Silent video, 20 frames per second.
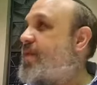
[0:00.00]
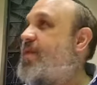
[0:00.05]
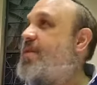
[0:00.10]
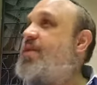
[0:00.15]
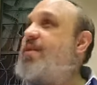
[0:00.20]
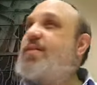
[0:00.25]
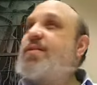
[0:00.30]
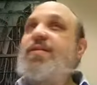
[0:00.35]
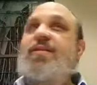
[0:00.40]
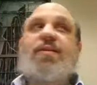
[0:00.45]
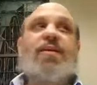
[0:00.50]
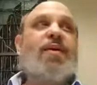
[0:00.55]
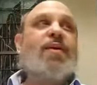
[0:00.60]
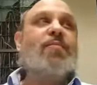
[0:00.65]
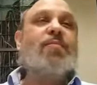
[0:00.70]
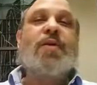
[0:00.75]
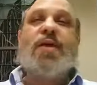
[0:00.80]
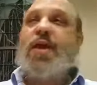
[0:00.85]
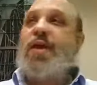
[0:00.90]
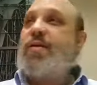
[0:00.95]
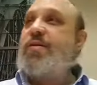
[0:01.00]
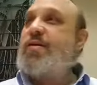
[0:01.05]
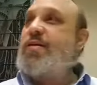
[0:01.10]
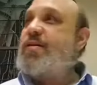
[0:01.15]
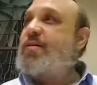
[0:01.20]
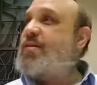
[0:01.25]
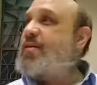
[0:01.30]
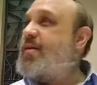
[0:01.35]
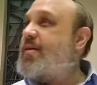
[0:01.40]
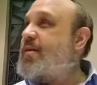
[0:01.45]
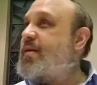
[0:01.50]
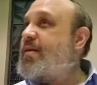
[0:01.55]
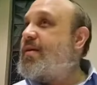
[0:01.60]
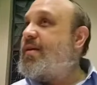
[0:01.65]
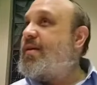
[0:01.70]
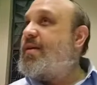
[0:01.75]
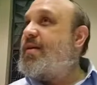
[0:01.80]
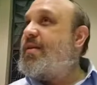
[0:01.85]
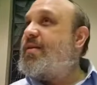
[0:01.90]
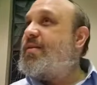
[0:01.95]
He didn't see him carrying the,
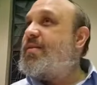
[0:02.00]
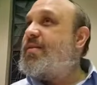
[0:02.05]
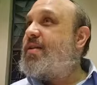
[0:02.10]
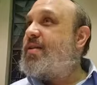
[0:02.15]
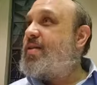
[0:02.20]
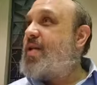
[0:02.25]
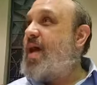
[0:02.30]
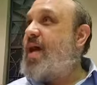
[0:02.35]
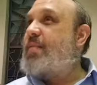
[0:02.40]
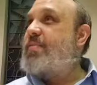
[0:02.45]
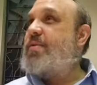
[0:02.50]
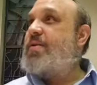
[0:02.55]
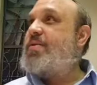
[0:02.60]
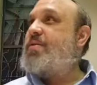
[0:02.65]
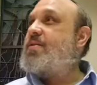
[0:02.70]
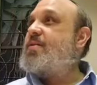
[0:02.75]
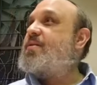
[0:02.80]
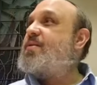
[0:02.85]
the tablets.